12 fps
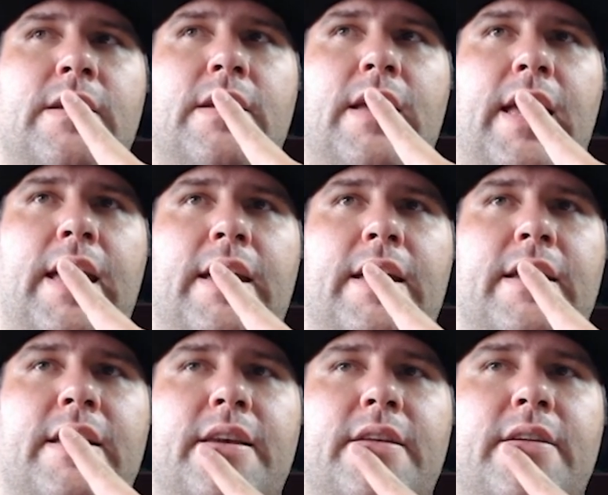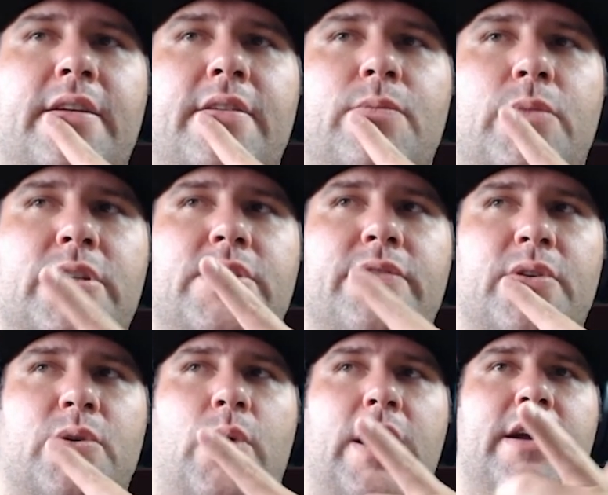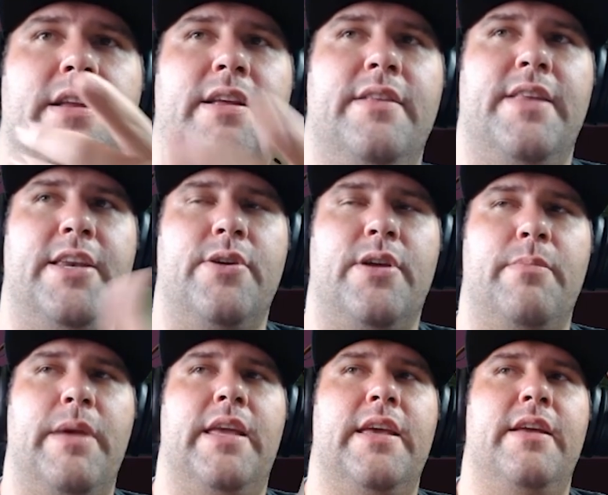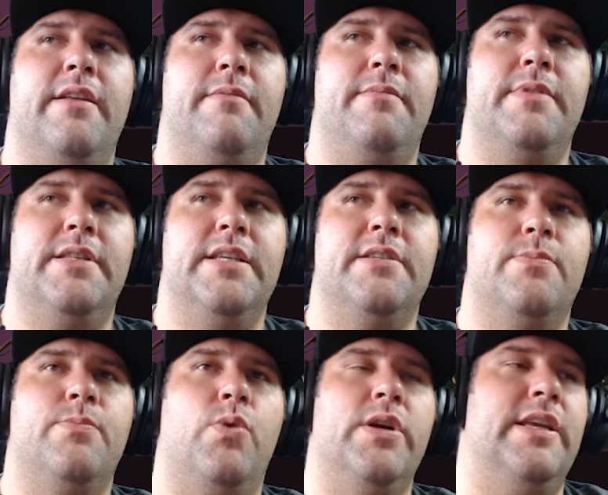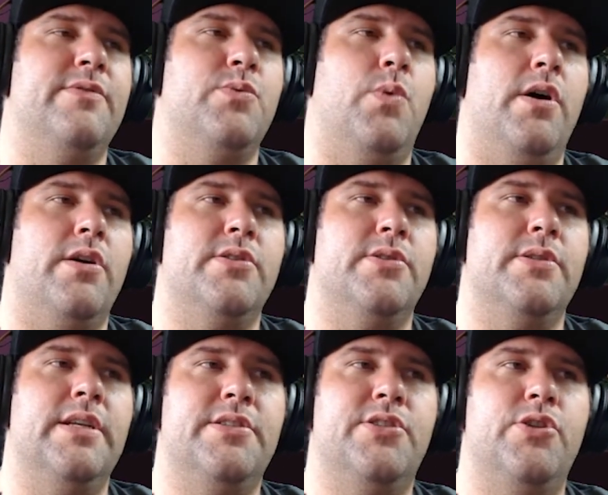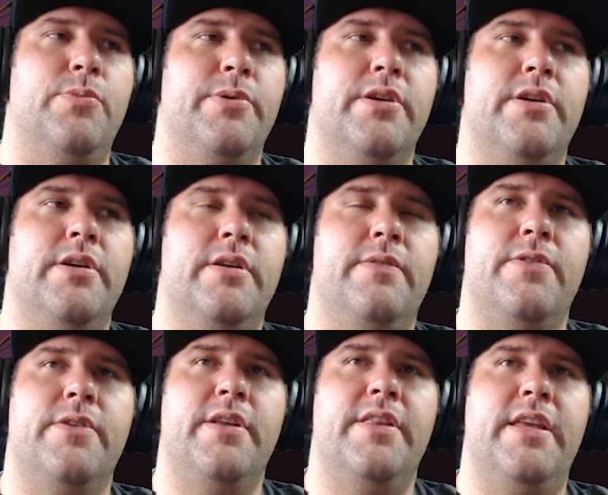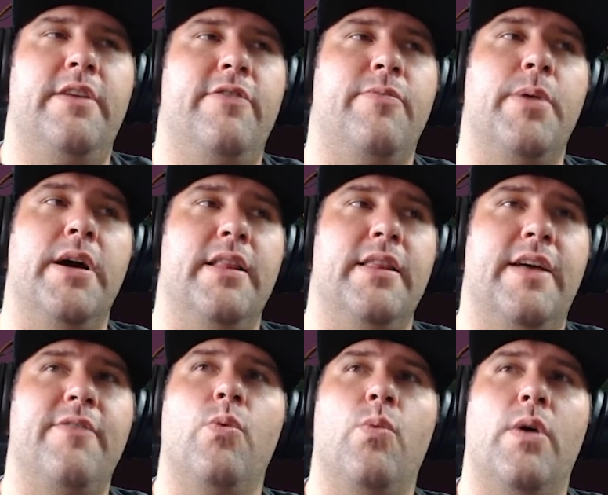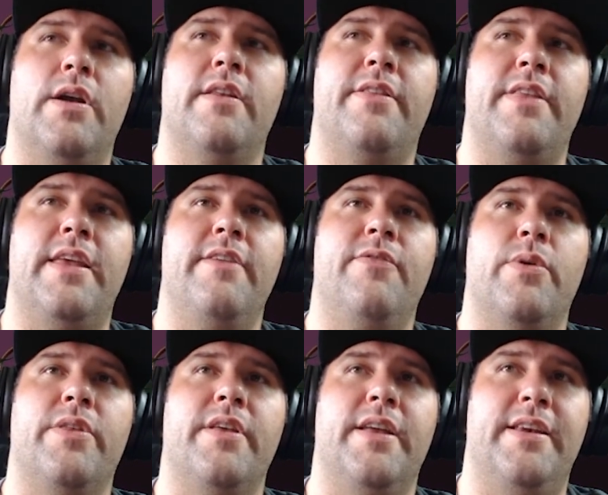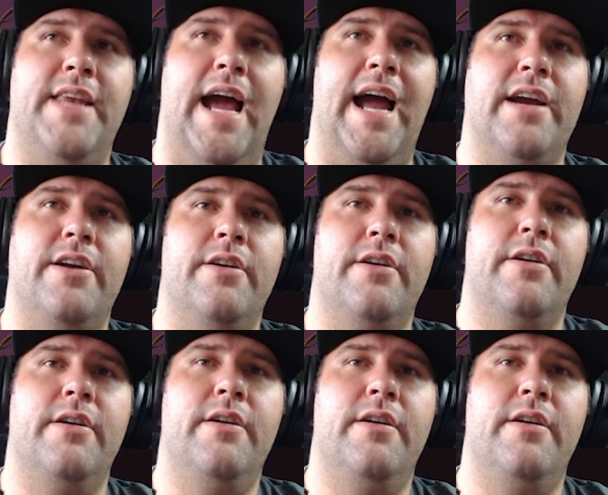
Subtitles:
and once you've acquired it, then you can make it. This one gives water, so it's not super good for a thief, but a level 1 thief with a dagger